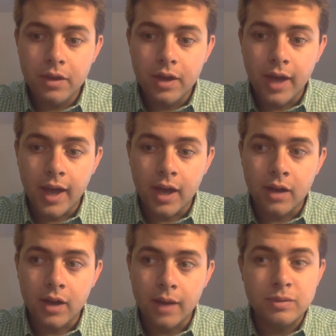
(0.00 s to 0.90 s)

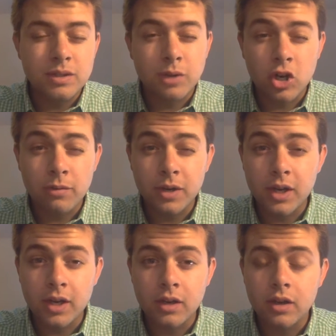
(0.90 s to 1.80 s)
and I'm
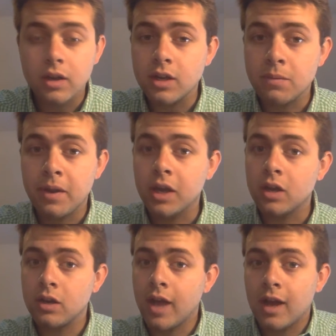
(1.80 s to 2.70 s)
determining, depending
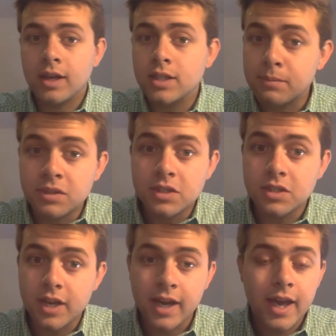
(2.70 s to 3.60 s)
on acceptances
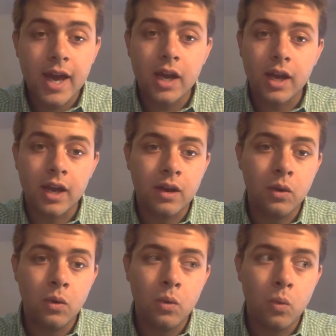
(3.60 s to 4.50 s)
that I get and
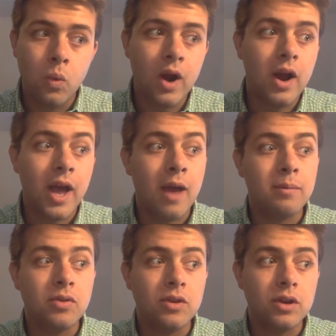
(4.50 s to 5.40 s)
where I am
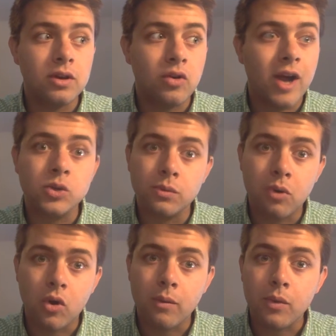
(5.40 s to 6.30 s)
in the graduate
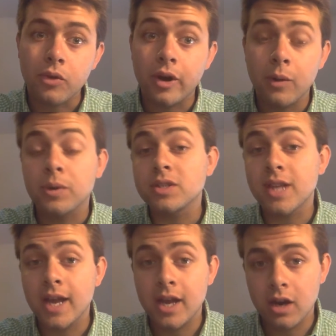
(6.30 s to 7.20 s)
program, whether or not I want to
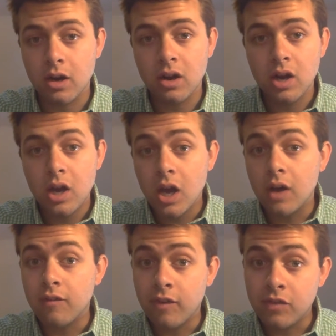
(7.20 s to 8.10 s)
stay here
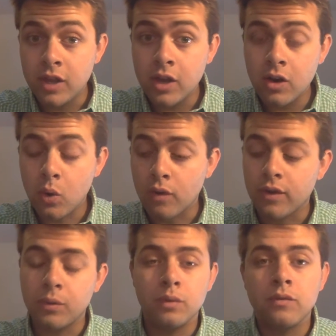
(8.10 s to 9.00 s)
a fifth year or if
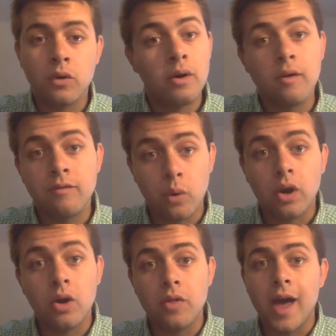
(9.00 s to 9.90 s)
I would
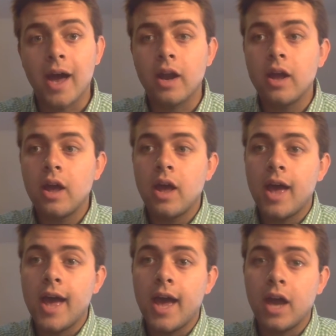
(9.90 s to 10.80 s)
forego that
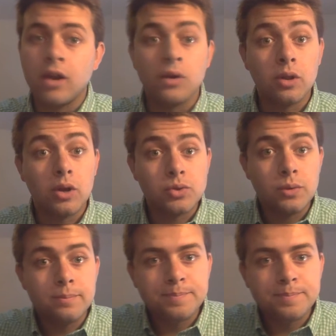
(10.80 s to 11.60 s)
and go to law school.